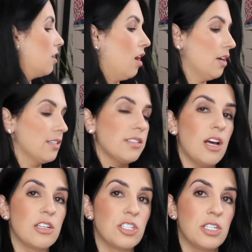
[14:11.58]
the
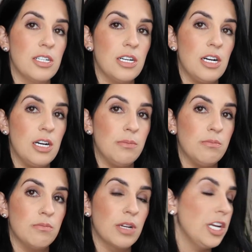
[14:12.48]

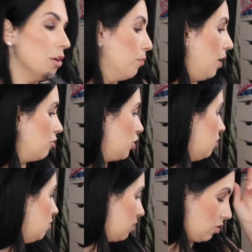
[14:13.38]
Anastasia clear brow
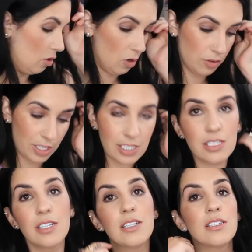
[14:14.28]
gel. So
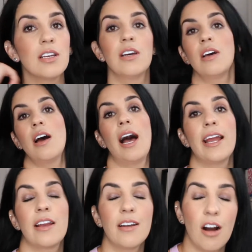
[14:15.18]
this is,
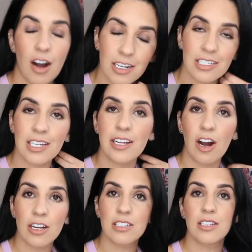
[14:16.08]
I can
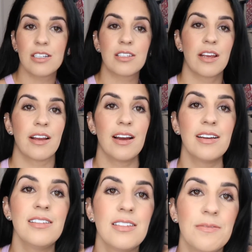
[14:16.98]
honestly say
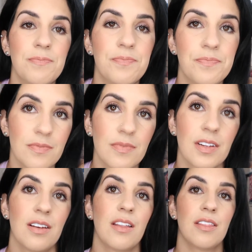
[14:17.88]
guys,
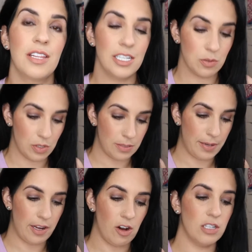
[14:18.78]
this was
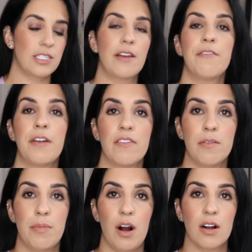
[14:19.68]
my all-time
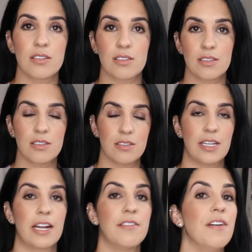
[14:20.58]
favorite box
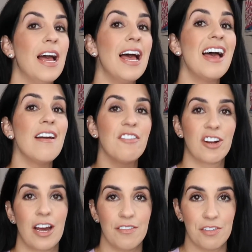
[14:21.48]
that I've ever
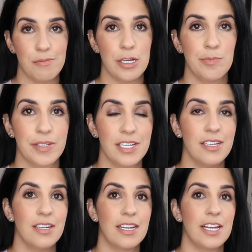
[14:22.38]
gotten from
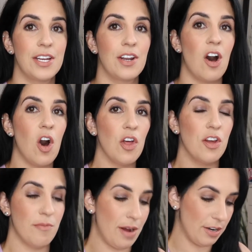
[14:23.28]
Ipsy in all
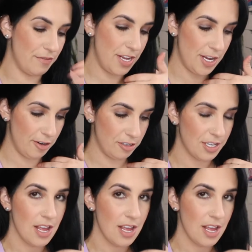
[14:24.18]
the amount of years